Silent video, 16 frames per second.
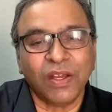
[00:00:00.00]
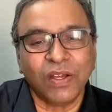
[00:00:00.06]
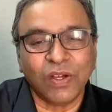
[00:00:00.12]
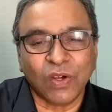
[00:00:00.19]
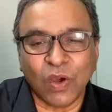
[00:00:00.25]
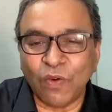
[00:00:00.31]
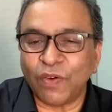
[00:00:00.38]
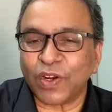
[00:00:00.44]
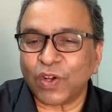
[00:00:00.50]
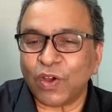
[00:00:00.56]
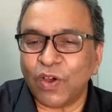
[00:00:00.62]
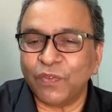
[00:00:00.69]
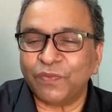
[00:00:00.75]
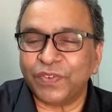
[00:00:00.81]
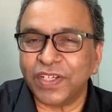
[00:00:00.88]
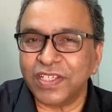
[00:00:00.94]

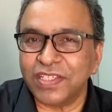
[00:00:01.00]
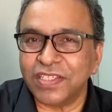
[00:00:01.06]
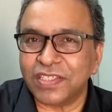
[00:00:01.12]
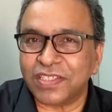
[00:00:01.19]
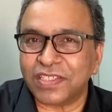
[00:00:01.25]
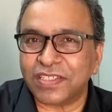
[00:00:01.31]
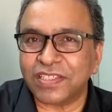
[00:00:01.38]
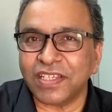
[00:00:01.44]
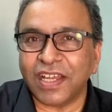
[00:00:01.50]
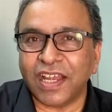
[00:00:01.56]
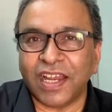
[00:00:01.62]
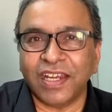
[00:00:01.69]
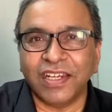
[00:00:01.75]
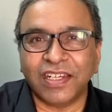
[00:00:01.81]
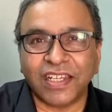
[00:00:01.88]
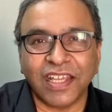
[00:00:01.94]
Overconfidence
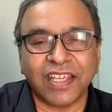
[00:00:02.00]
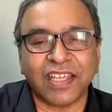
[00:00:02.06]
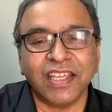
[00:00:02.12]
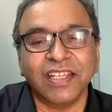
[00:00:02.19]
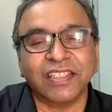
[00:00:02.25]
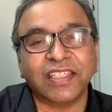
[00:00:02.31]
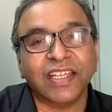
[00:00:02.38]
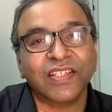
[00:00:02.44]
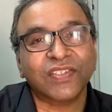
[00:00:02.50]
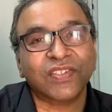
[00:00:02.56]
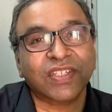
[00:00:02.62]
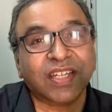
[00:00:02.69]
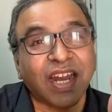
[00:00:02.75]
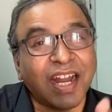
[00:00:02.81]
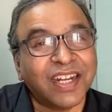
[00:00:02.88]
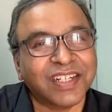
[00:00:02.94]
and taking things
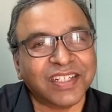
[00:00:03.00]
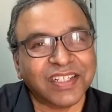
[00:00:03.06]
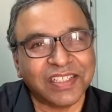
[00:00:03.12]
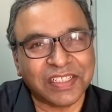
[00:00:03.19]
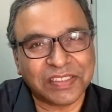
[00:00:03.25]
granted.